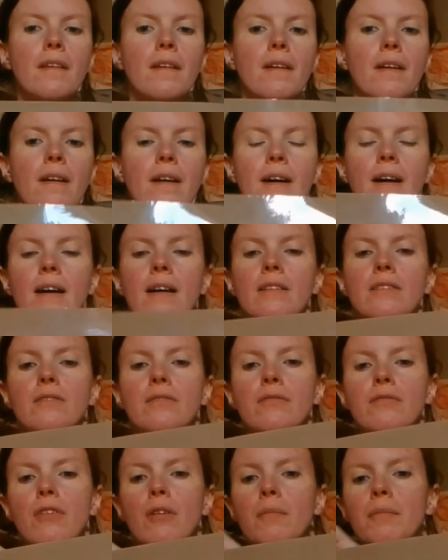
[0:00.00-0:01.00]
And
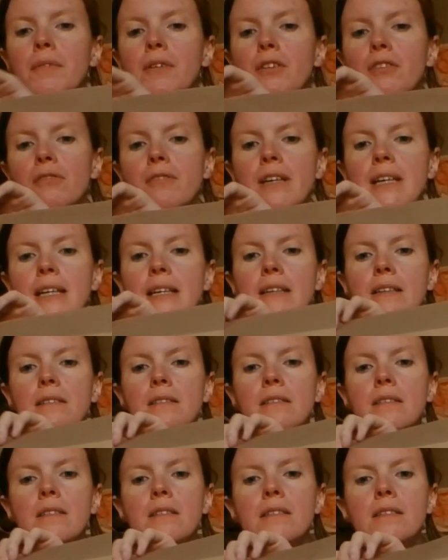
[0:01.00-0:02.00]
from the
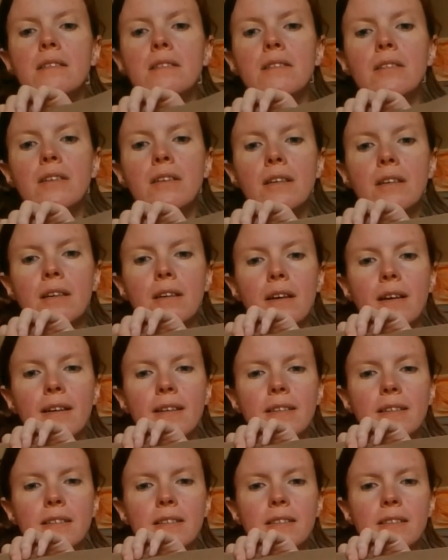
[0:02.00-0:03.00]
greens, you can
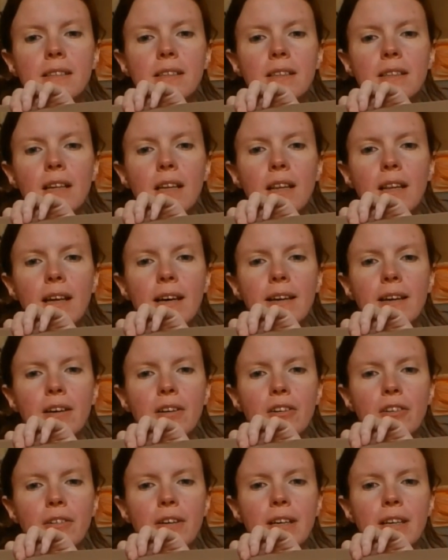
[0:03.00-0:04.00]
kind of see the lighter
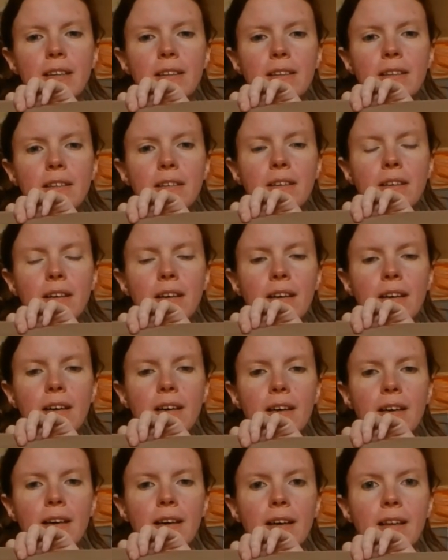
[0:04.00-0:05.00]
green
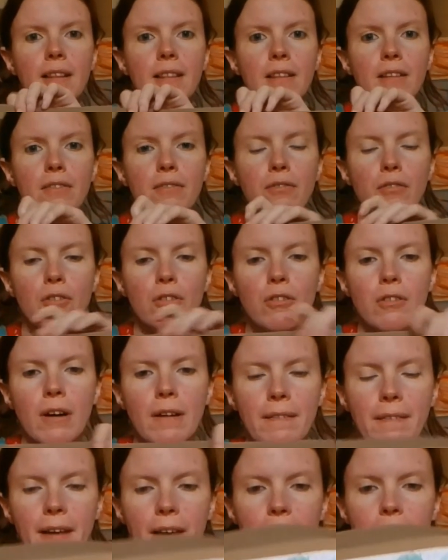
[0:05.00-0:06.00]
in the
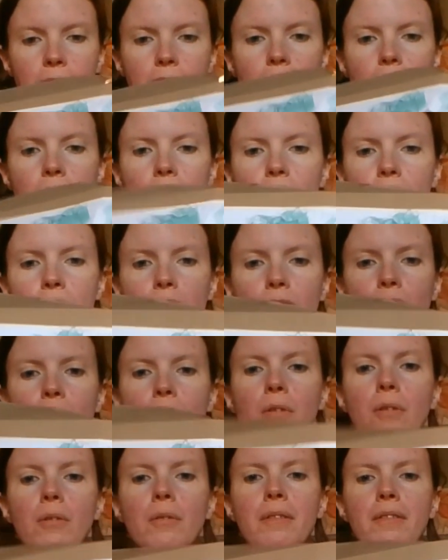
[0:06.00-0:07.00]
foreground there. So
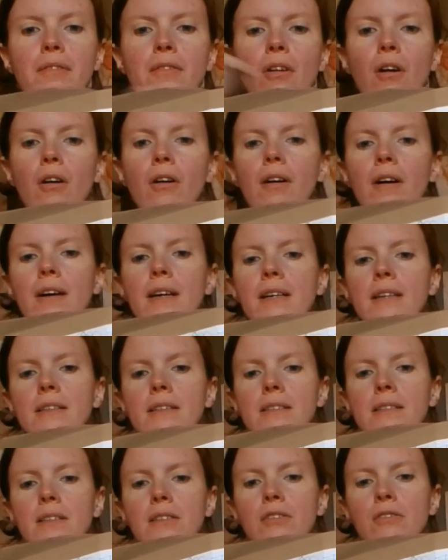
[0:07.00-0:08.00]
what we've got is
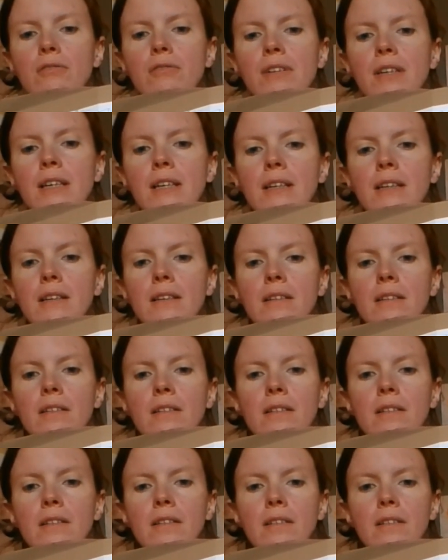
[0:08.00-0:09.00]
the green
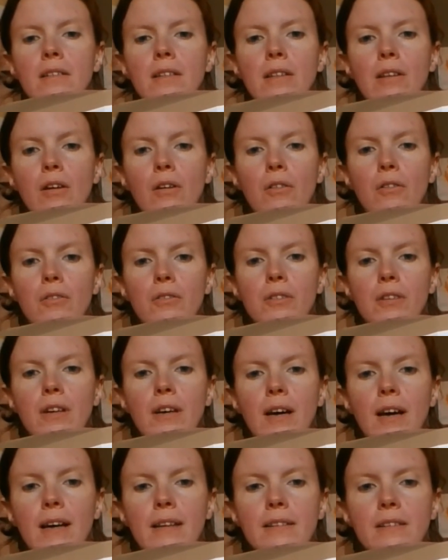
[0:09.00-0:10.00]
lawn
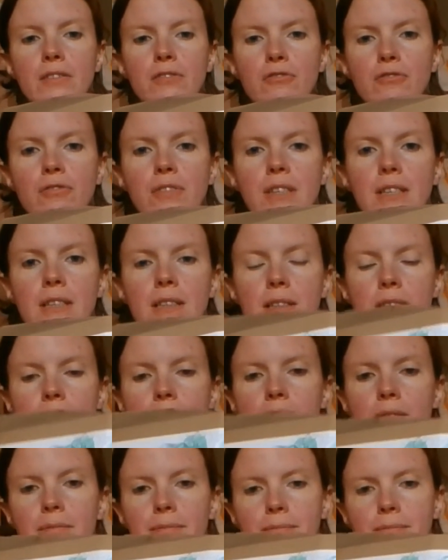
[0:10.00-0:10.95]
and the trees.